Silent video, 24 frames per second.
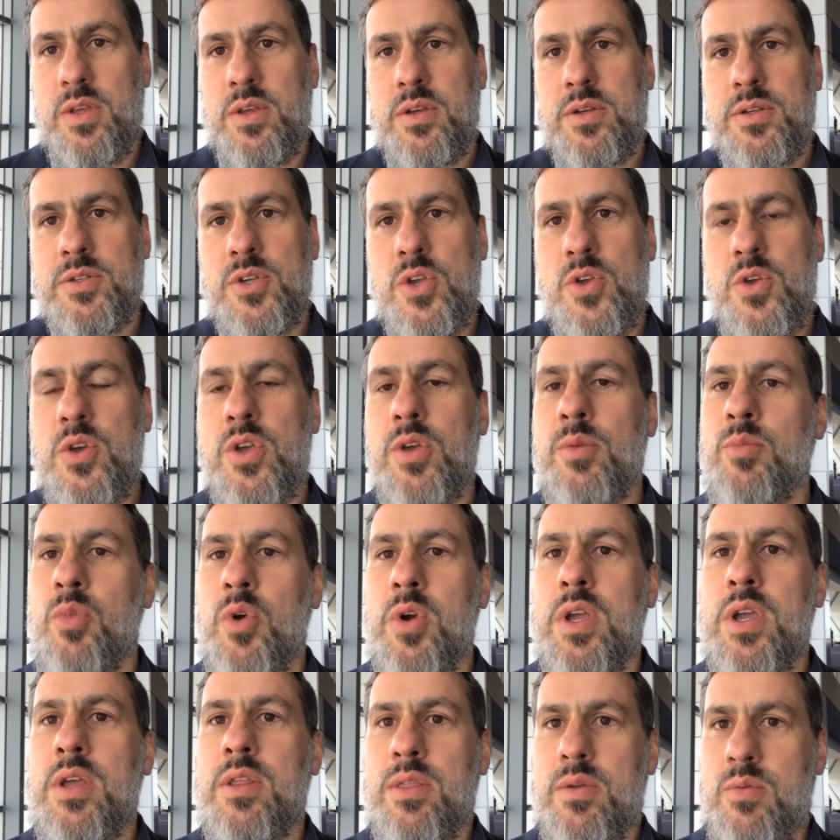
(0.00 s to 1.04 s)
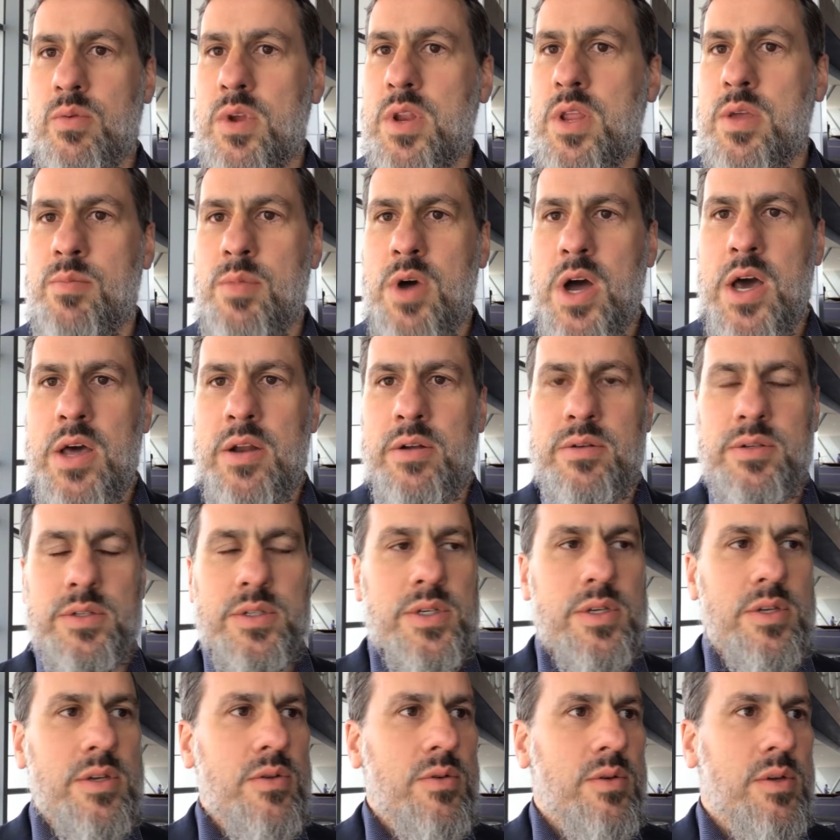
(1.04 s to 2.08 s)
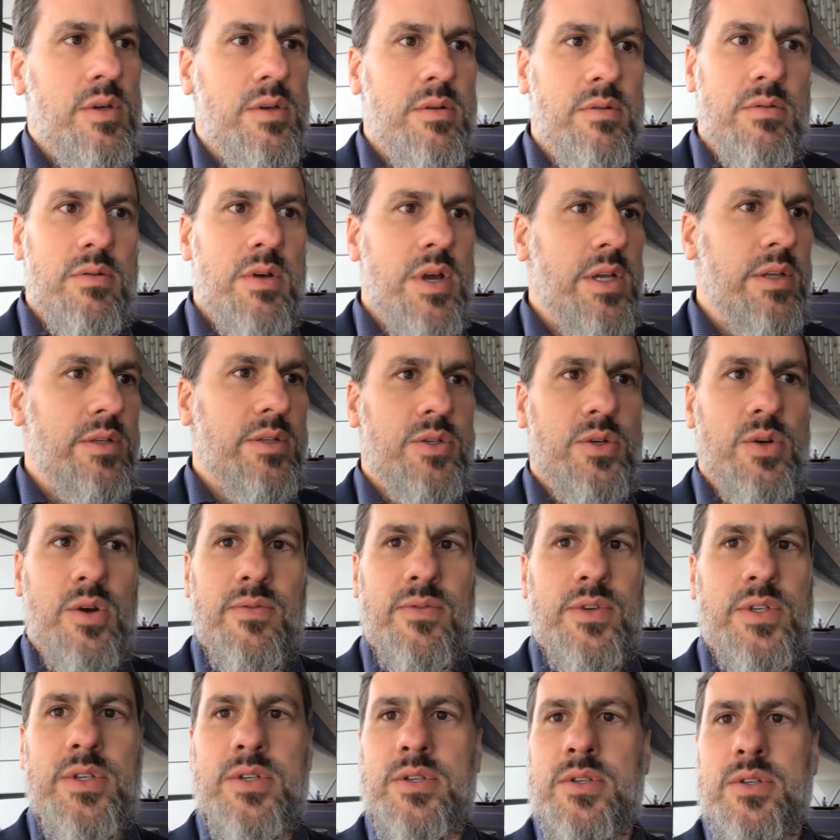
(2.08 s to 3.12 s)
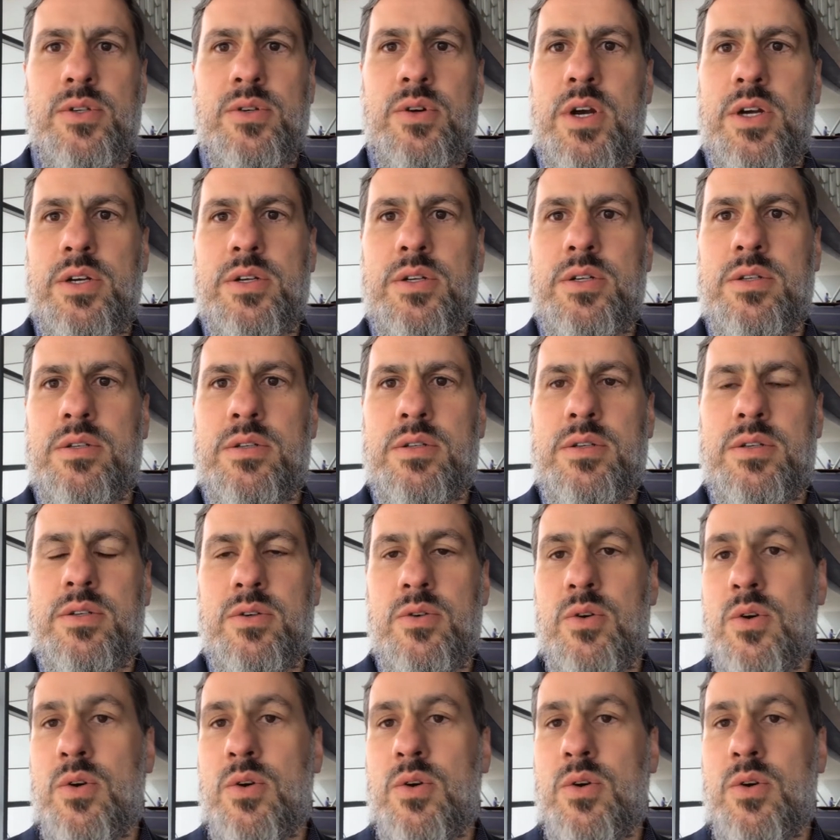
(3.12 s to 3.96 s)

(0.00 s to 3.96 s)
So you can bring in 3D models and you can create service instructions